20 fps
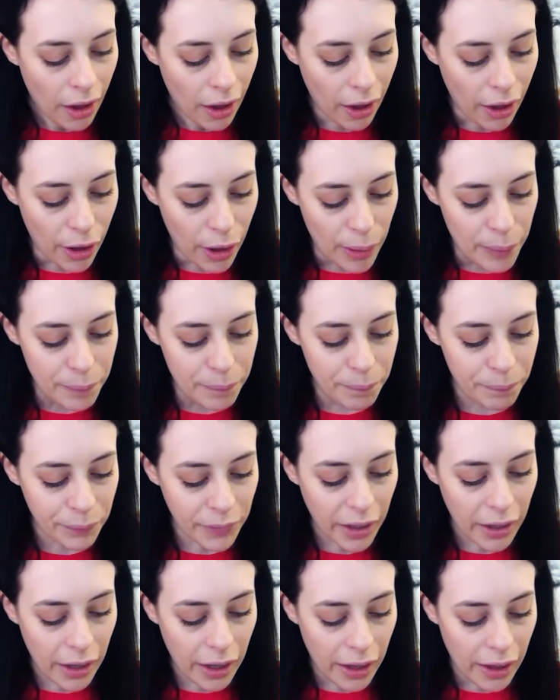And
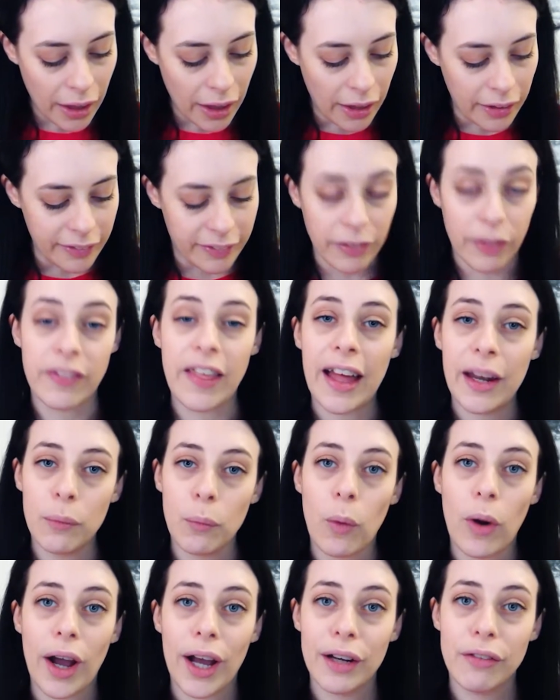so then
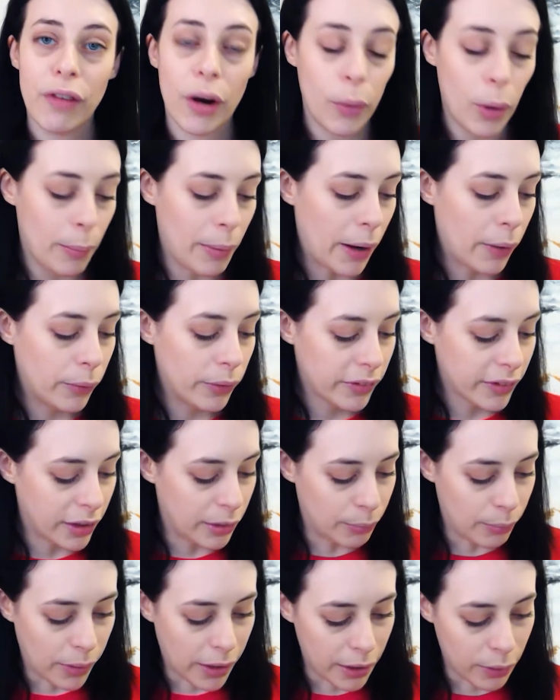what I wrote about
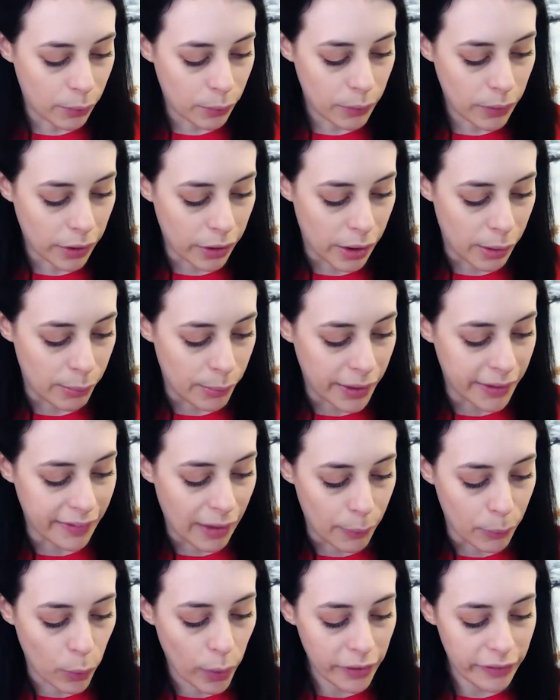in my
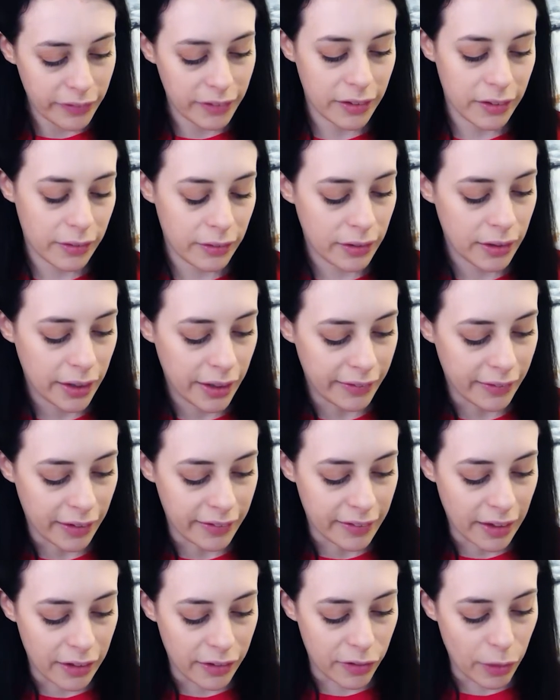exam question is I
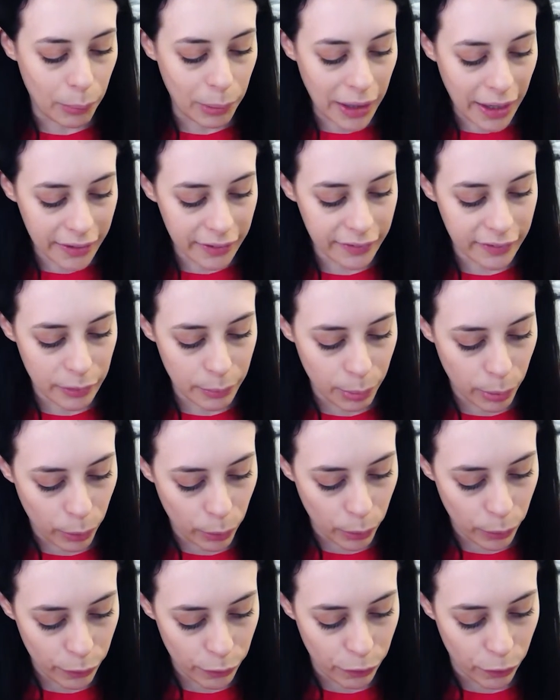said the planner's
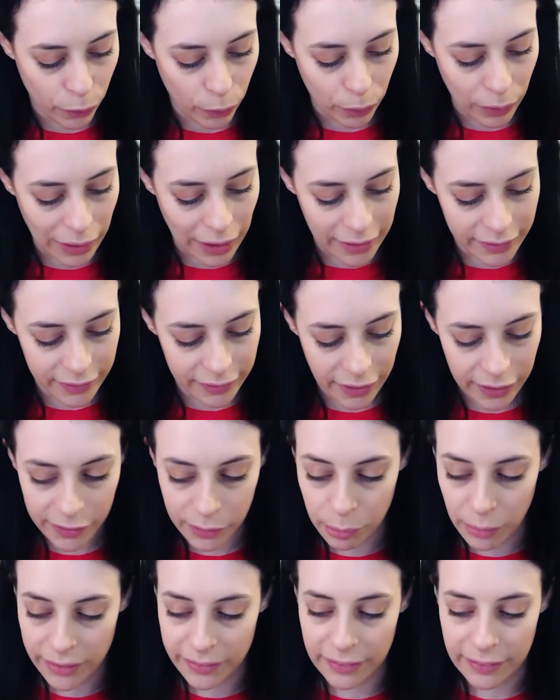support for cladding that
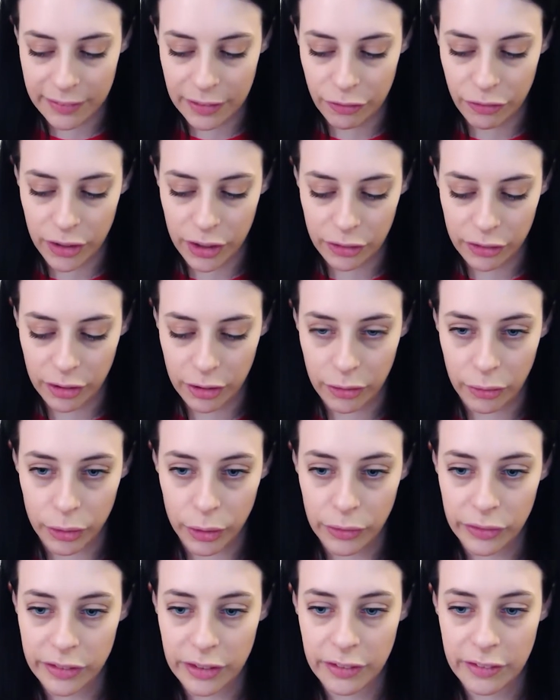expresses different internal
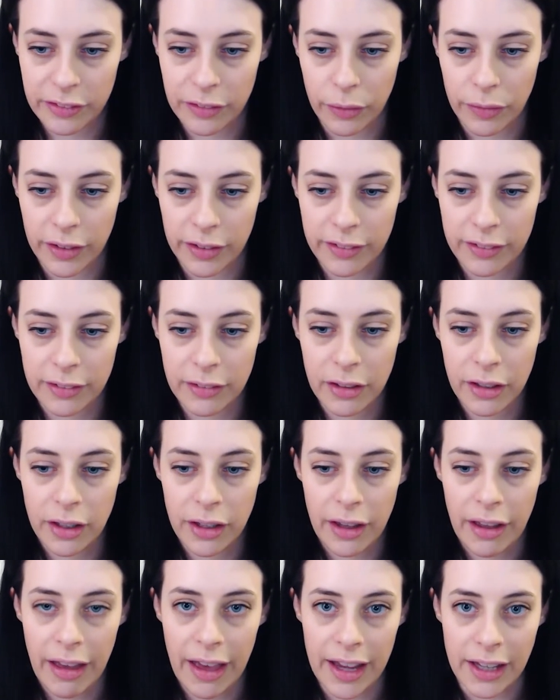uses, so this
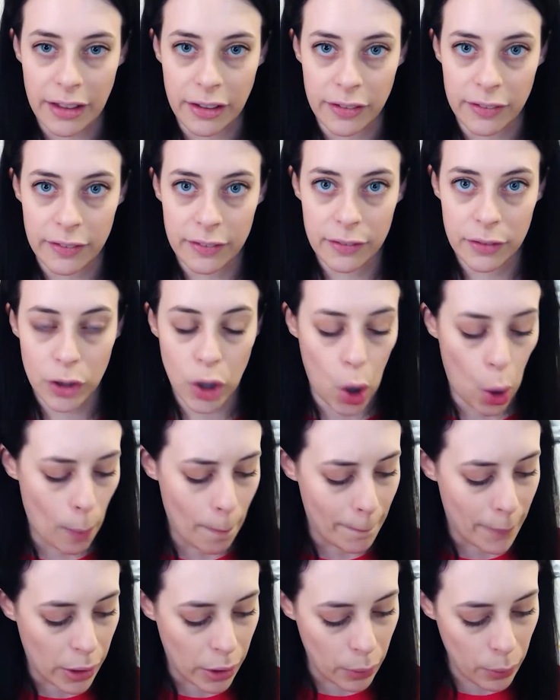heinous
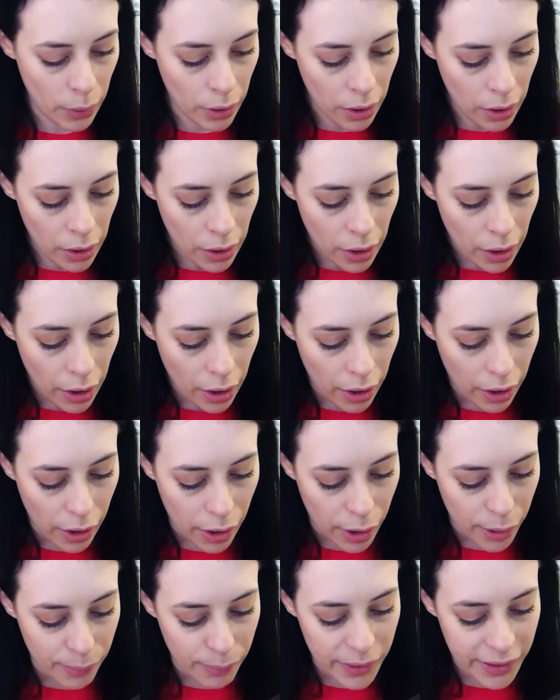combo,
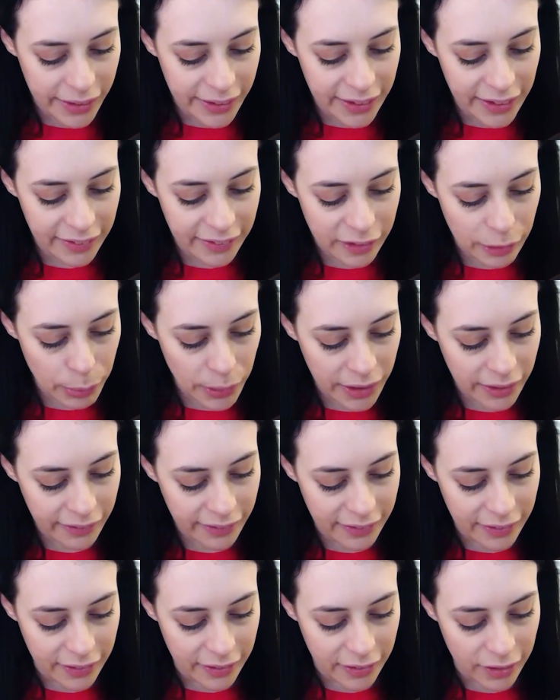needs to be
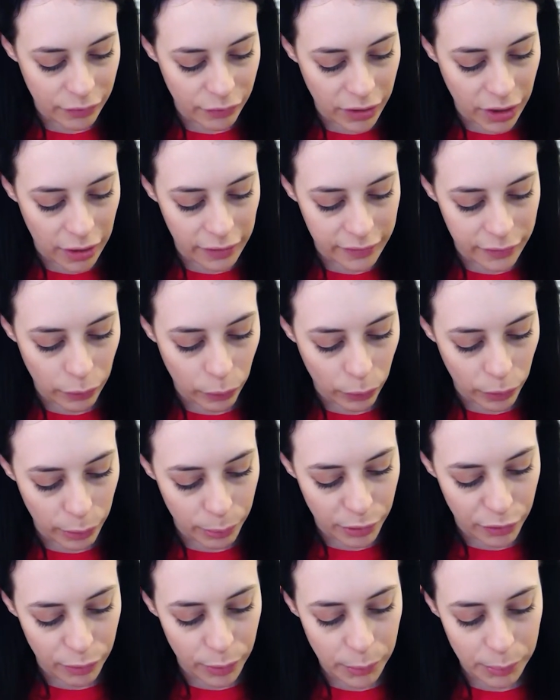considered in regards to all the
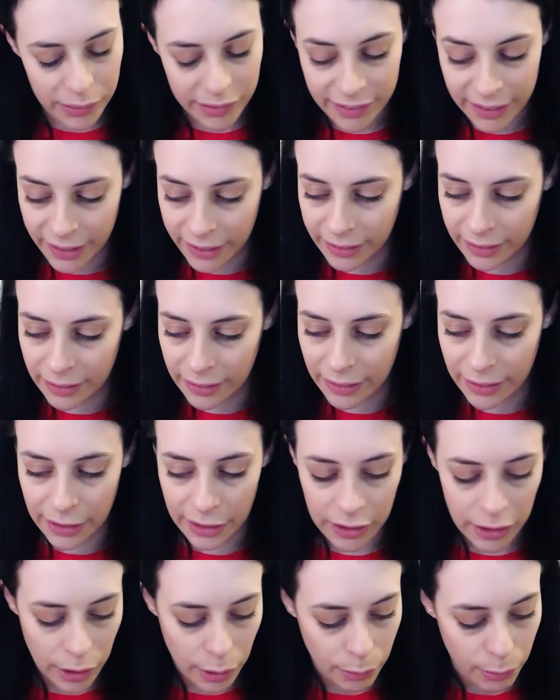above, but
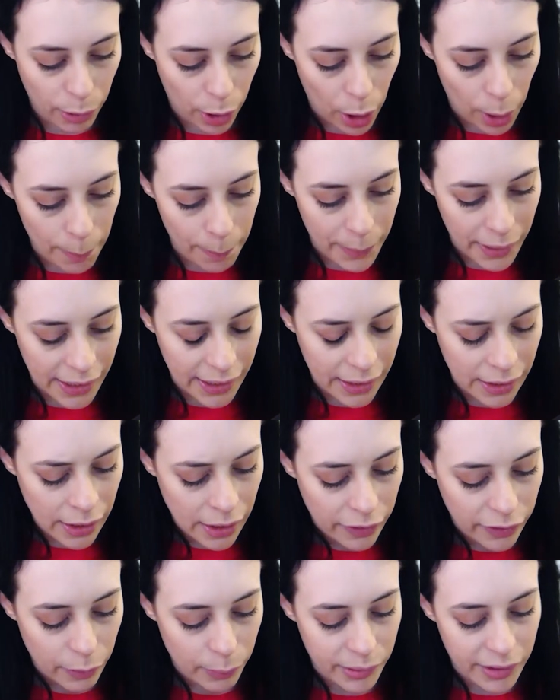particularly Part B,
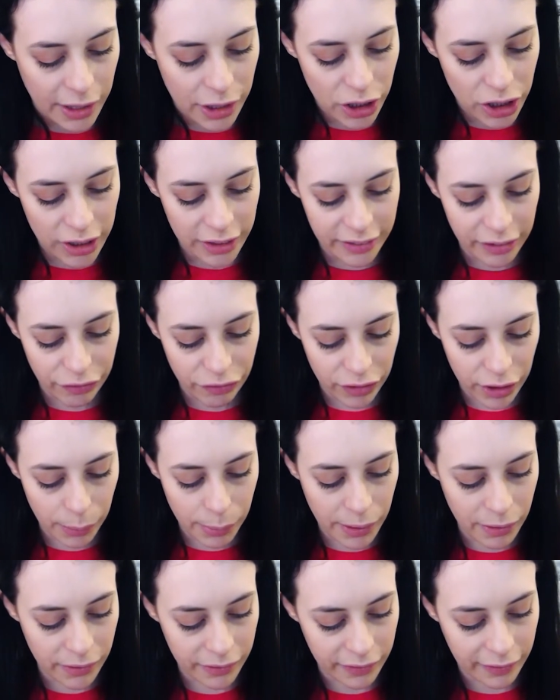the potentially differing
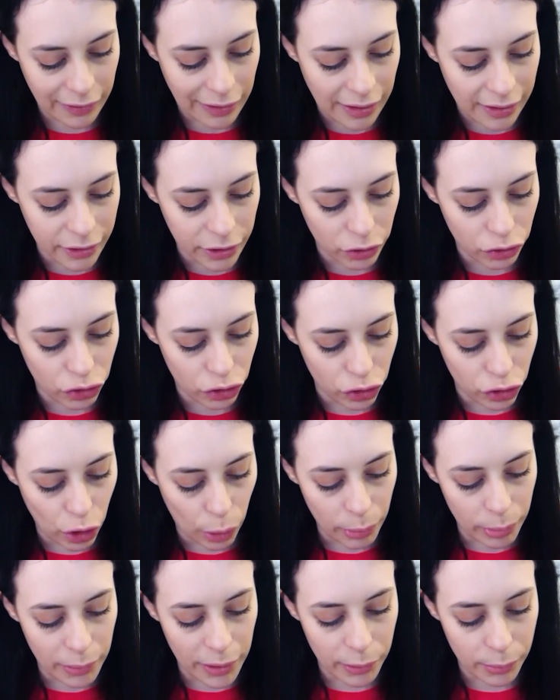appearance of the cladding should not
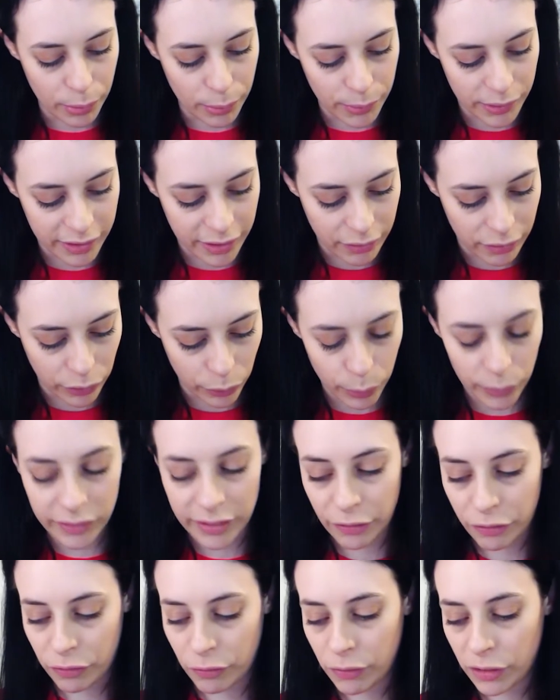be made up of materials with
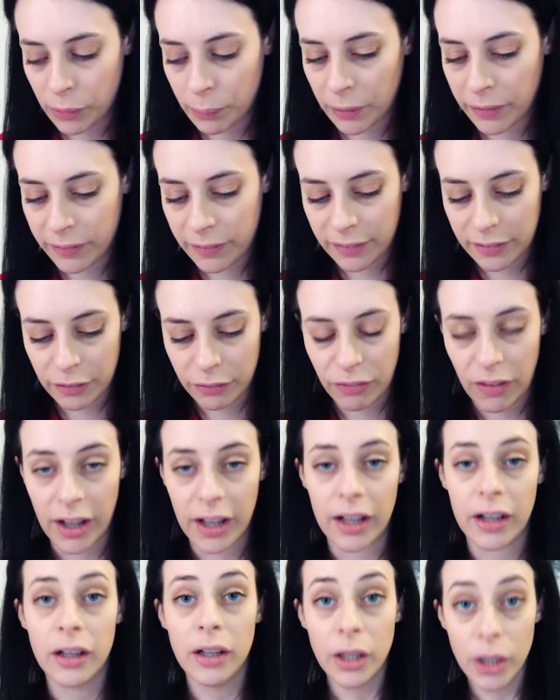different responses to
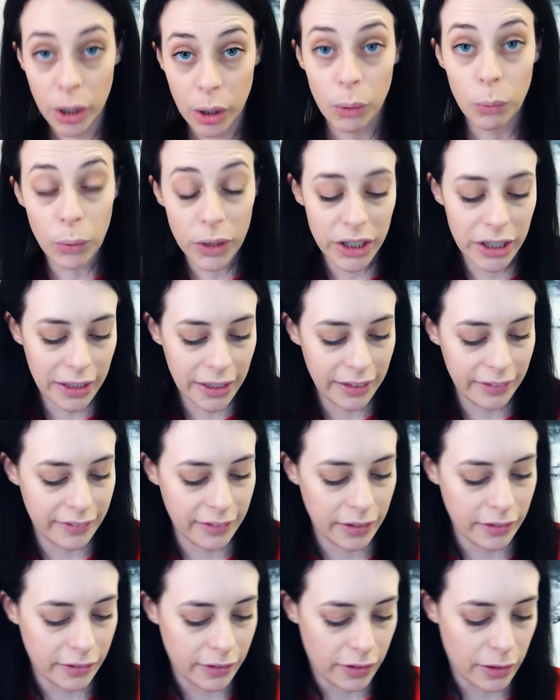fire, which leads
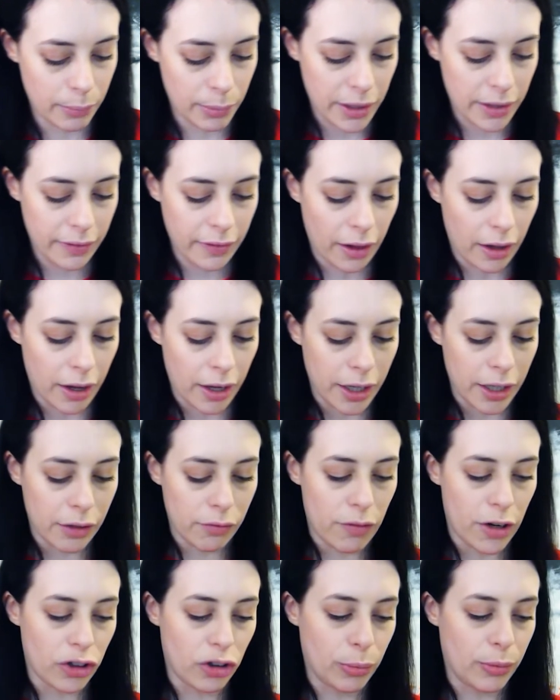into the bit that I
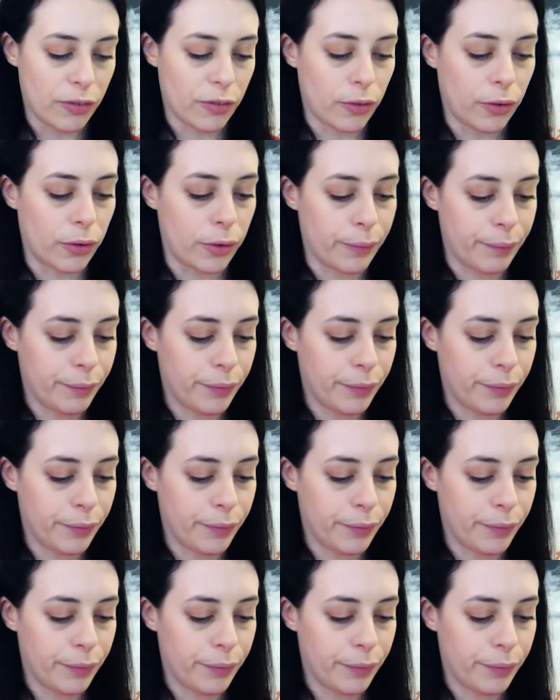read you before.